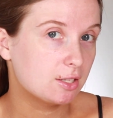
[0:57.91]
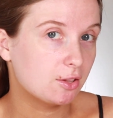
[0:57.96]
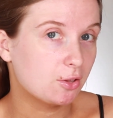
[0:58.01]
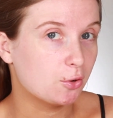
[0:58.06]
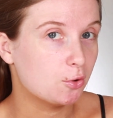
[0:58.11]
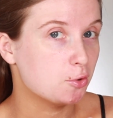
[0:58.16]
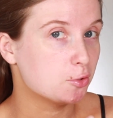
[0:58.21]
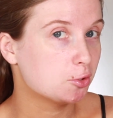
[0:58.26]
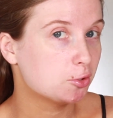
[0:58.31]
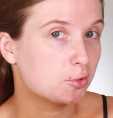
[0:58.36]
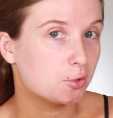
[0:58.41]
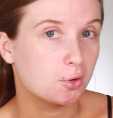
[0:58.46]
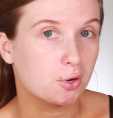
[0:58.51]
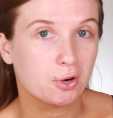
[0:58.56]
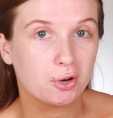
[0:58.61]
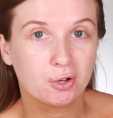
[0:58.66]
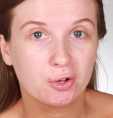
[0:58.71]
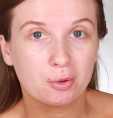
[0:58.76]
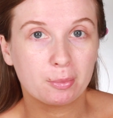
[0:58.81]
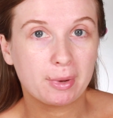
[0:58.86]
the whole
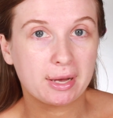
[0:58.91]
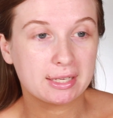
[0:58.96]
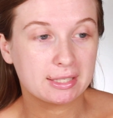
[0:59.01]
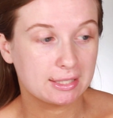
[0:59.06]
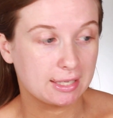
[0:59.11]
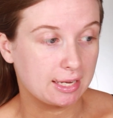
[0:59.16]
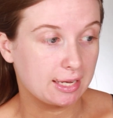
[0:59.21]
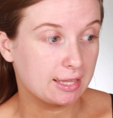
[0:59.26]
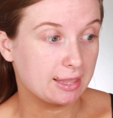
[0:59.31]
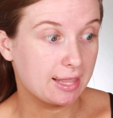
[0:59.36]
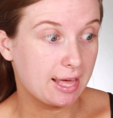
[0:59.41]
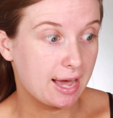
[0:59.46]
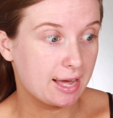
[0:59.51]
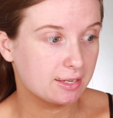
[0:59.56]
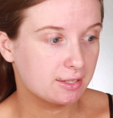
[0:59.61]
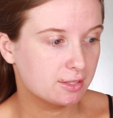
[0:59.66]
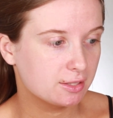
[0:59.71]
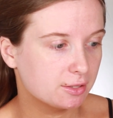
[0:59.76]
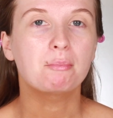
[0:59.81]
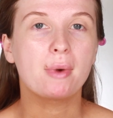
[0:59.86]
tutorial by saying
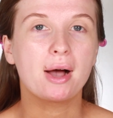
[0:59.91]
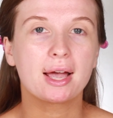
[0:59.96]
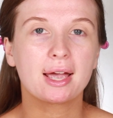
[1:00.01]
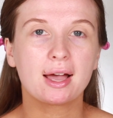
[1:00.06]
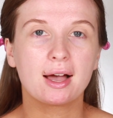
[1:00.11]
that my